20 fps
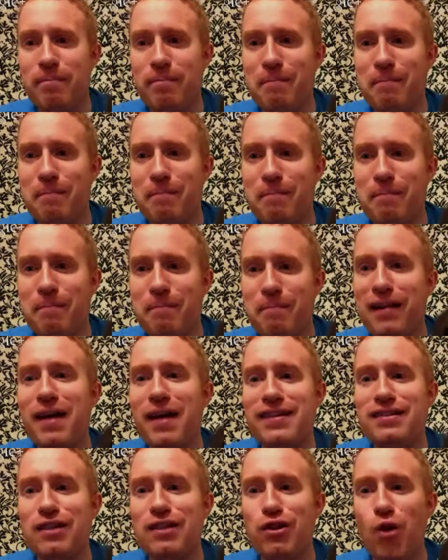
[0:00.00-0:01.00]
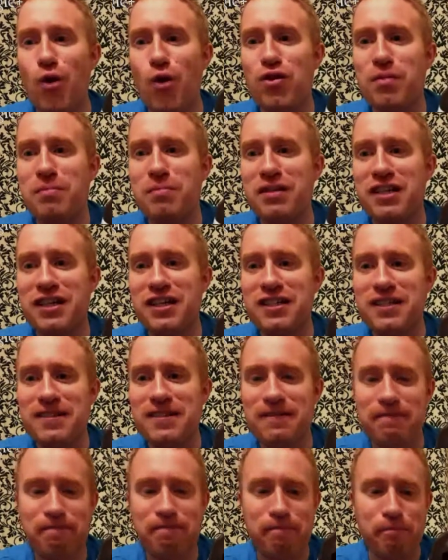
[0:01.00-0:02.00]
Malcolm is the Northern
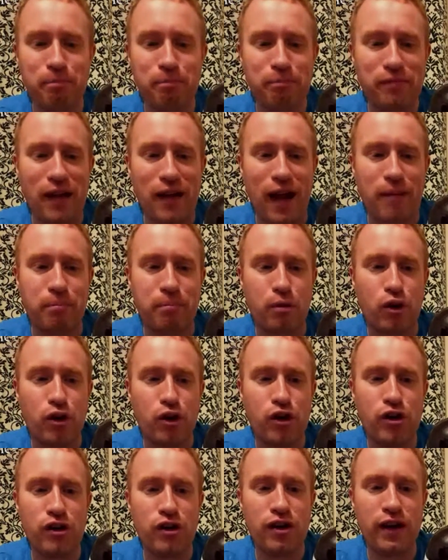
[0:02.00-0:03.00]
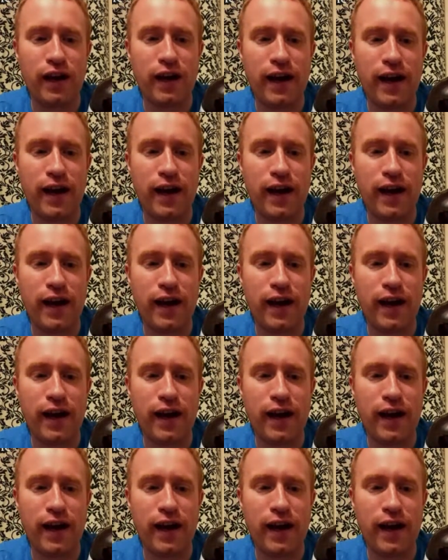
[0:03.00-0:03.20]
Magician at brewing.